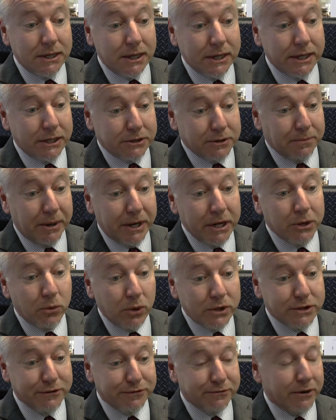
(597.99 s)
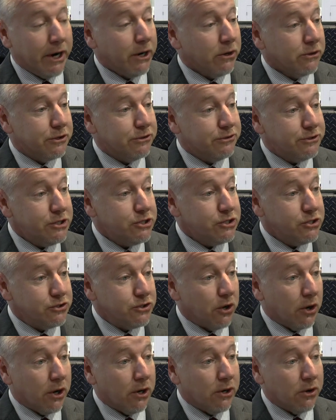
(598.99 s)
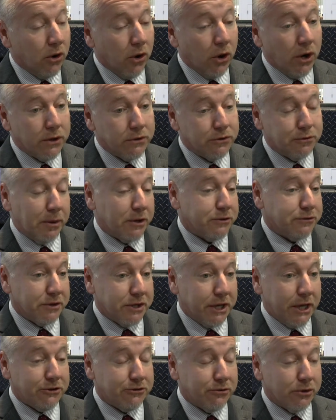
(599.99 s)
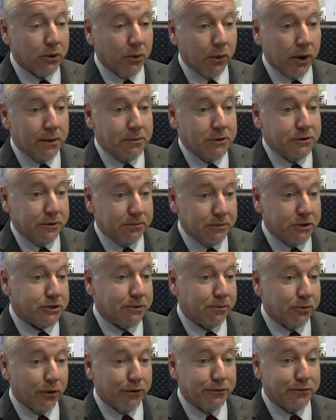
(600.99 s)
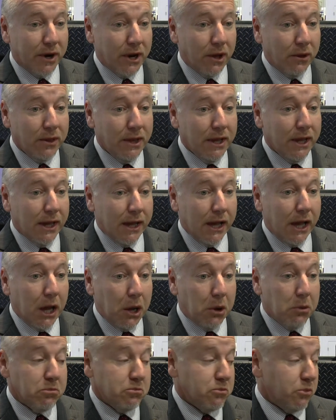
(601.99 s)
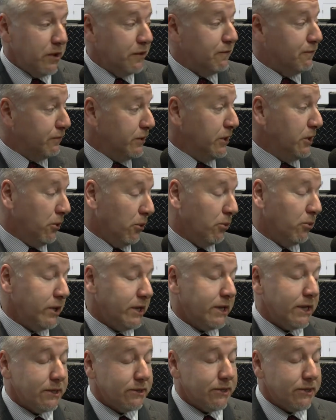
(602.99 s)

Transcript: again, depending what the final decisions are on specification requirements and mission profile, uh, we feel we can